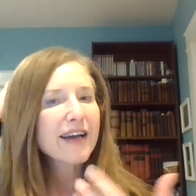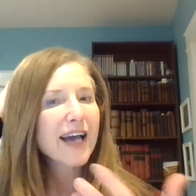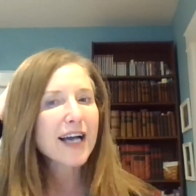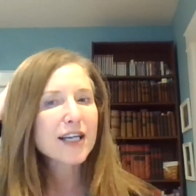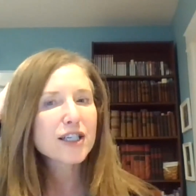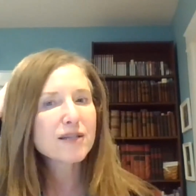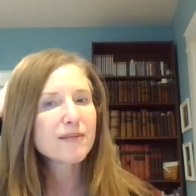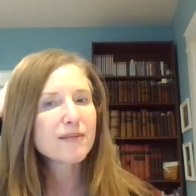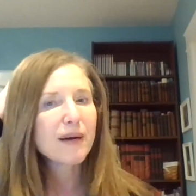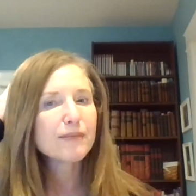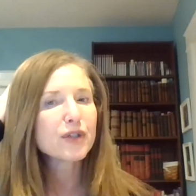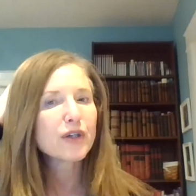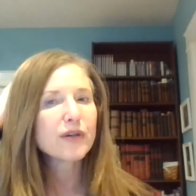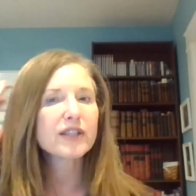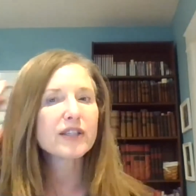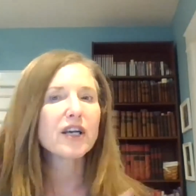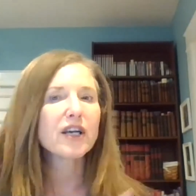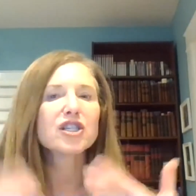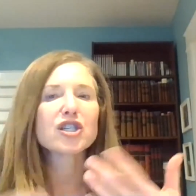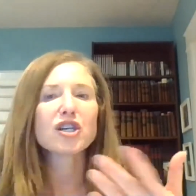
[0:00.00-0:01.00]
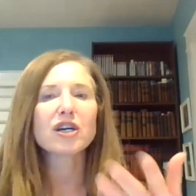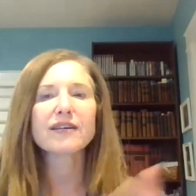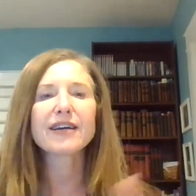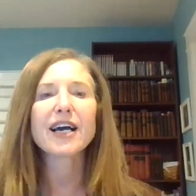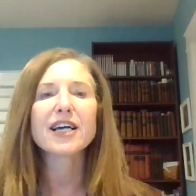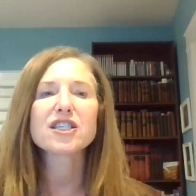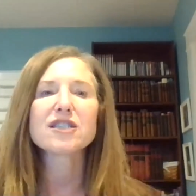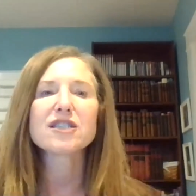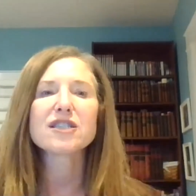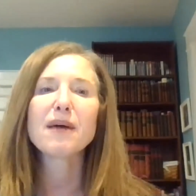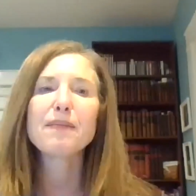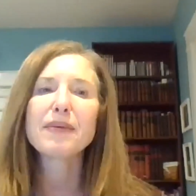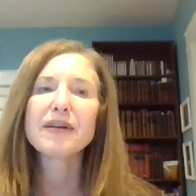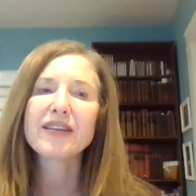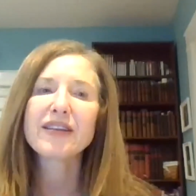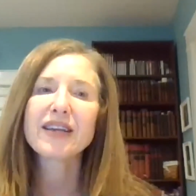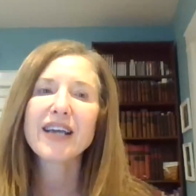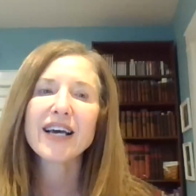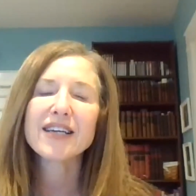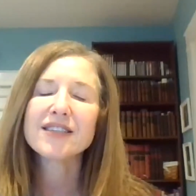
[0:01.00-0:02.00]
I'll catch them up during lunch. I'll catch them up
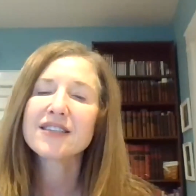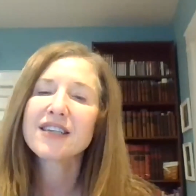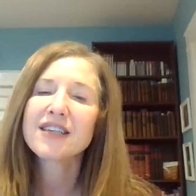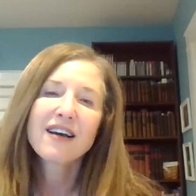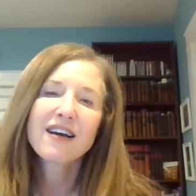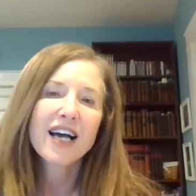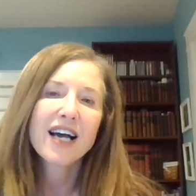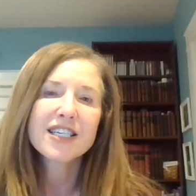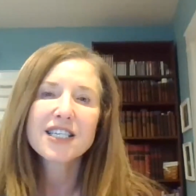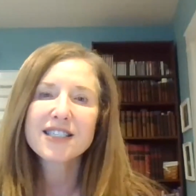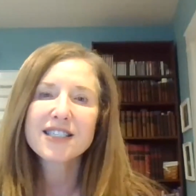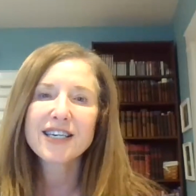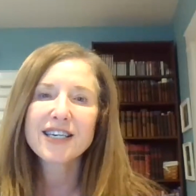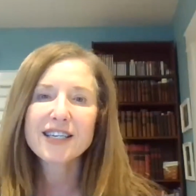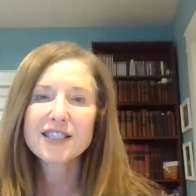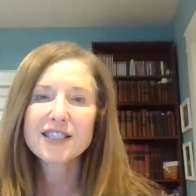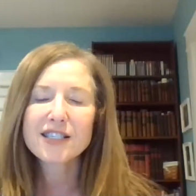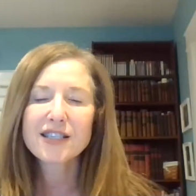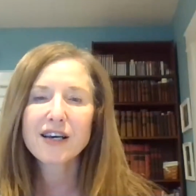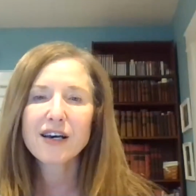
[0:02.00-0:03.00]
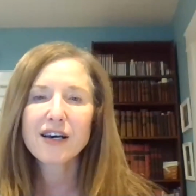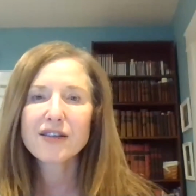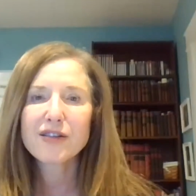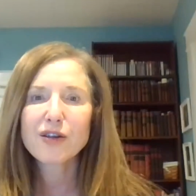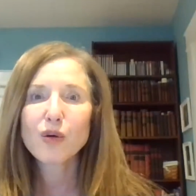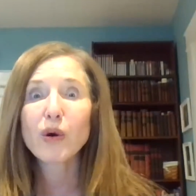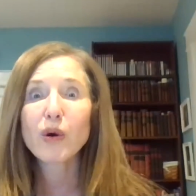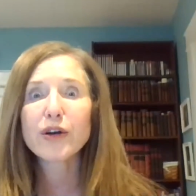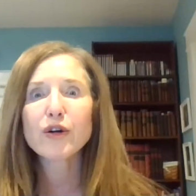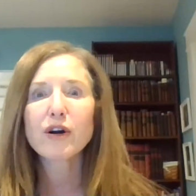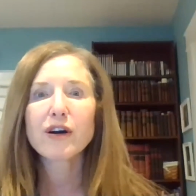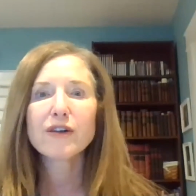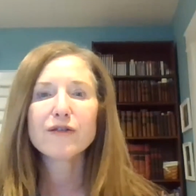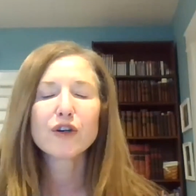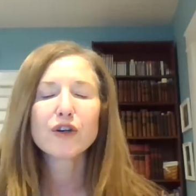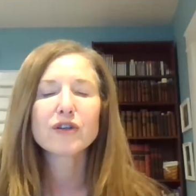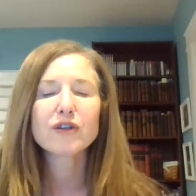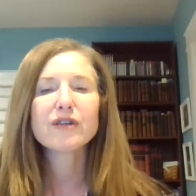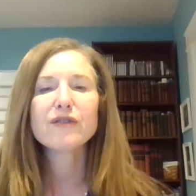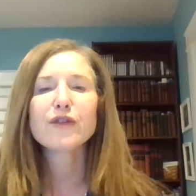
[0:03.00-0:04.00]
at the end. I just think it's the wonder of
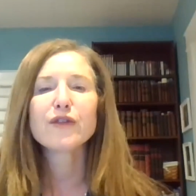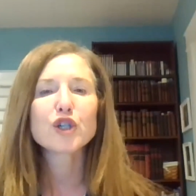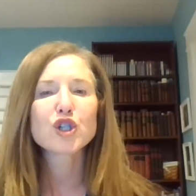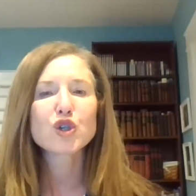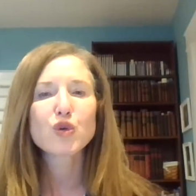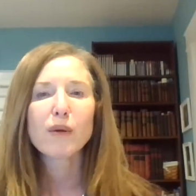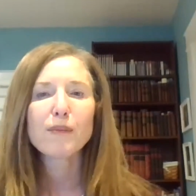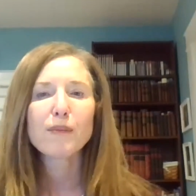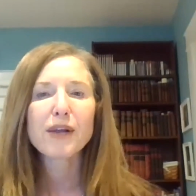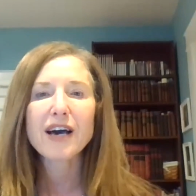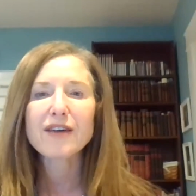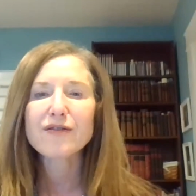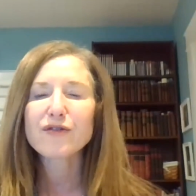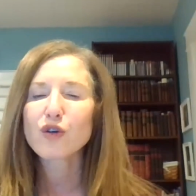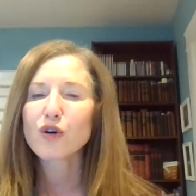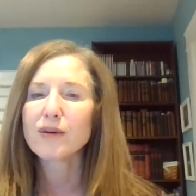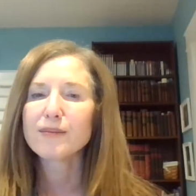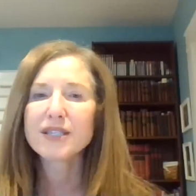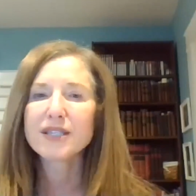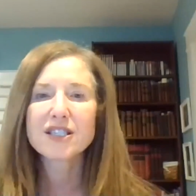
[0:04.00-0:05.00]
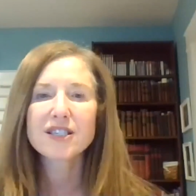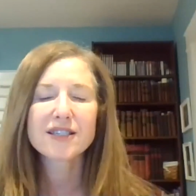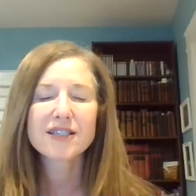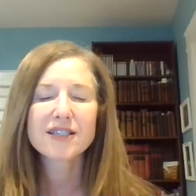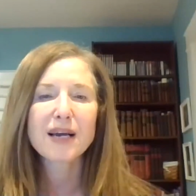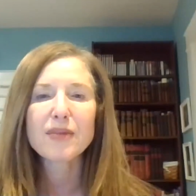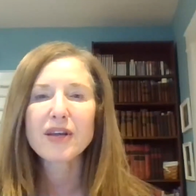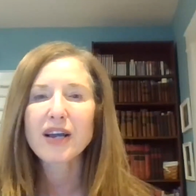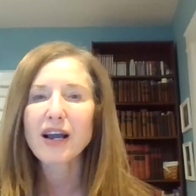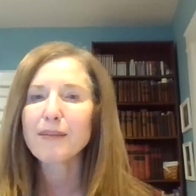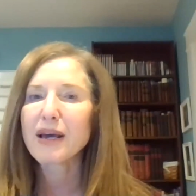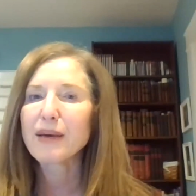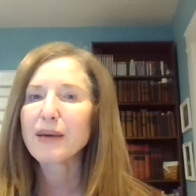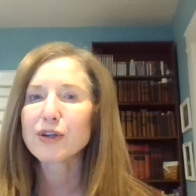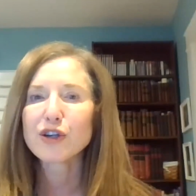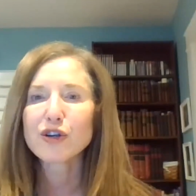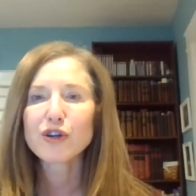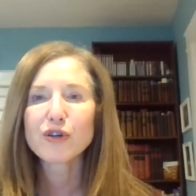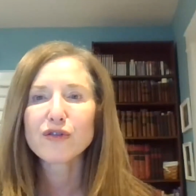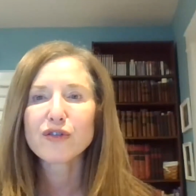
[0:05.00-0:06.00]
the virtual platform. It's just something I'm
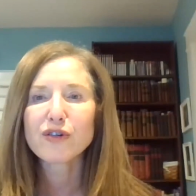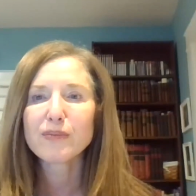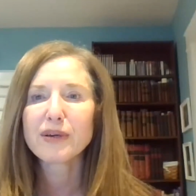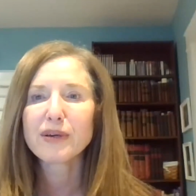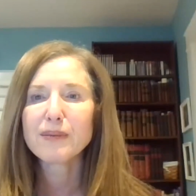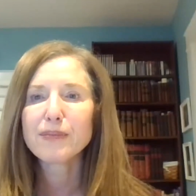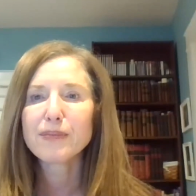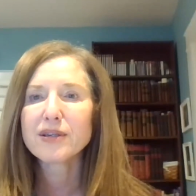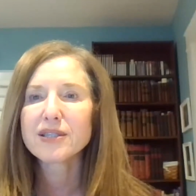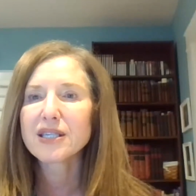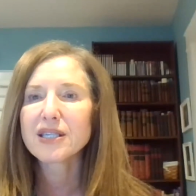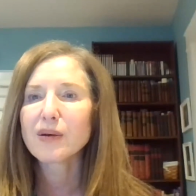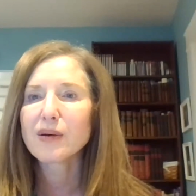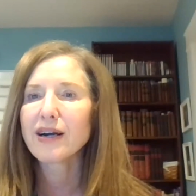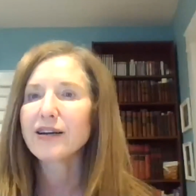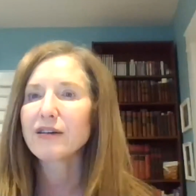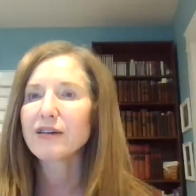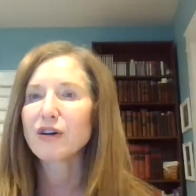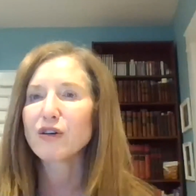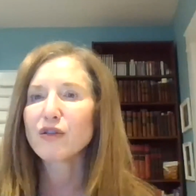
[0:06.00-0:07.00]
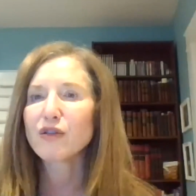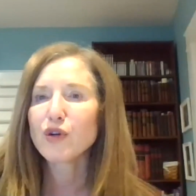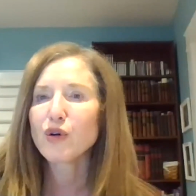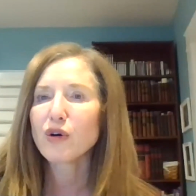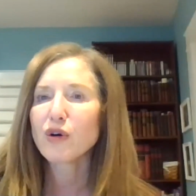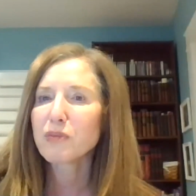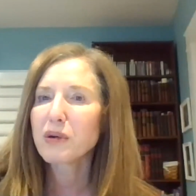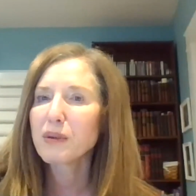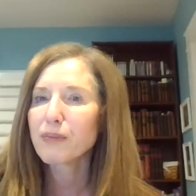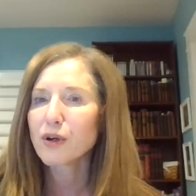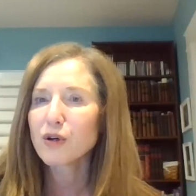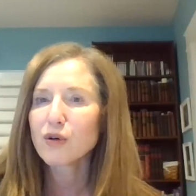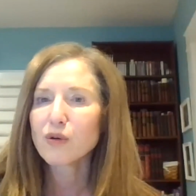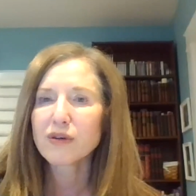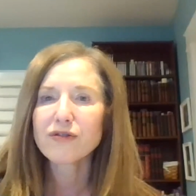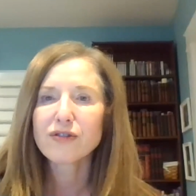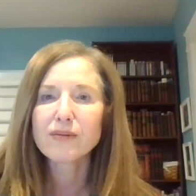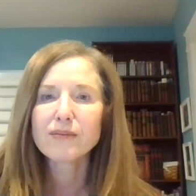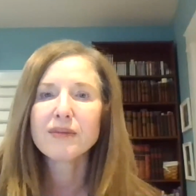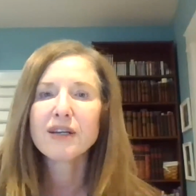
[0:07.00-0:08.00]
able to do for people. So I don't know if you have people who
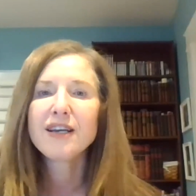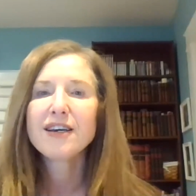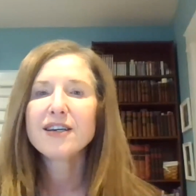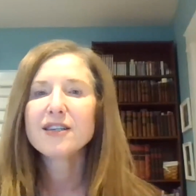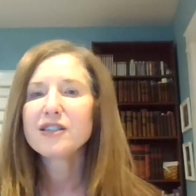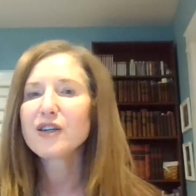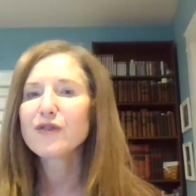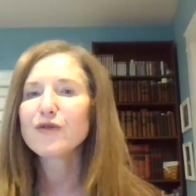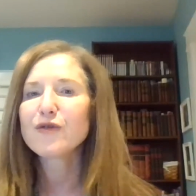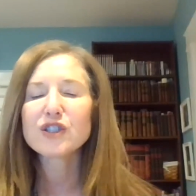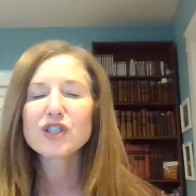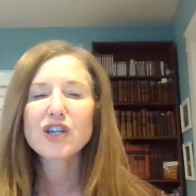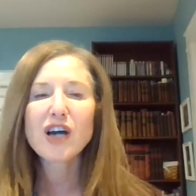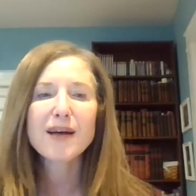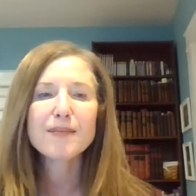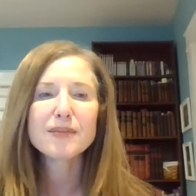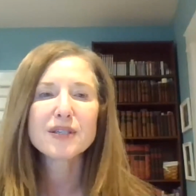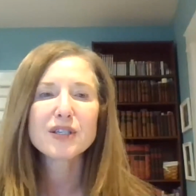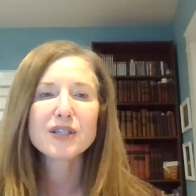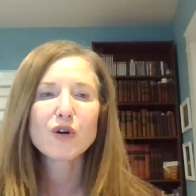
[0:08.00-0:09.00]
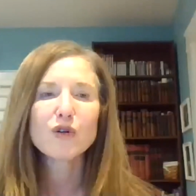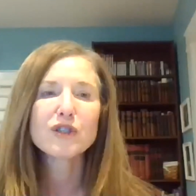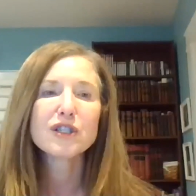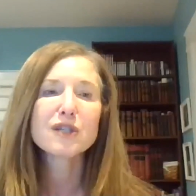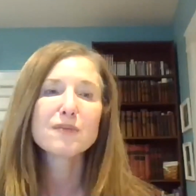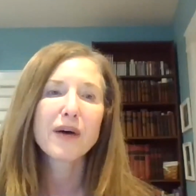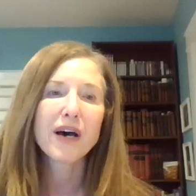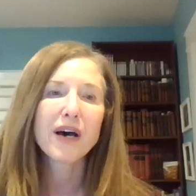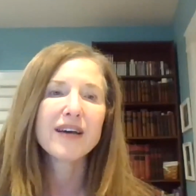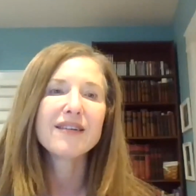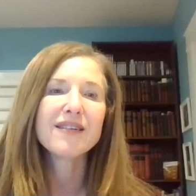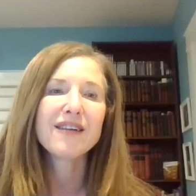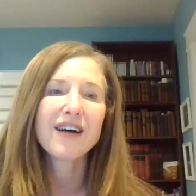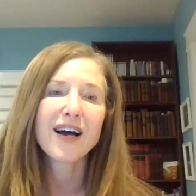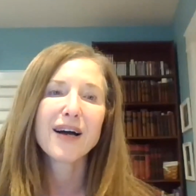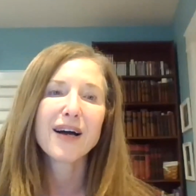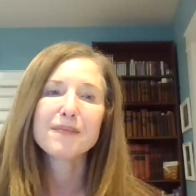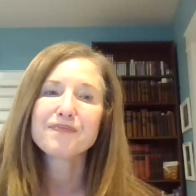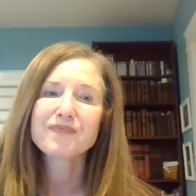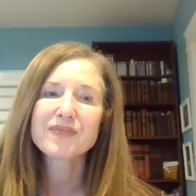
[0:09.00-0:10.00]
are from different time zones, but
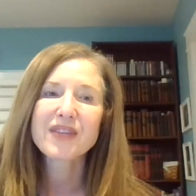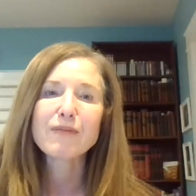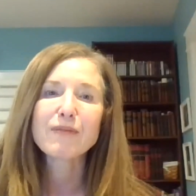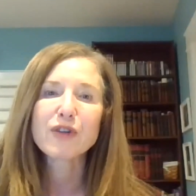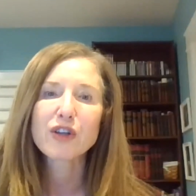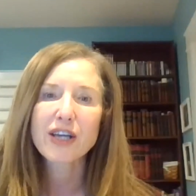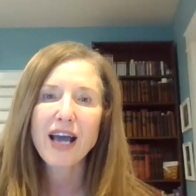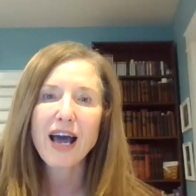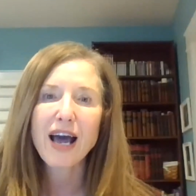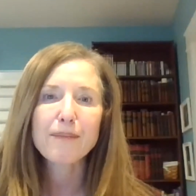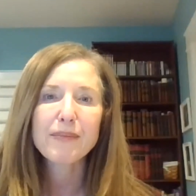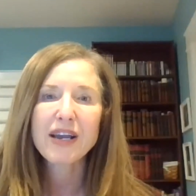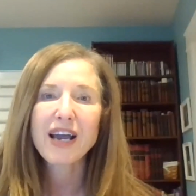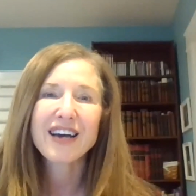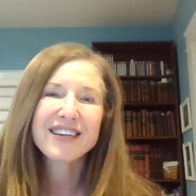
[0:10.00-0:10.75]
I'm really happy.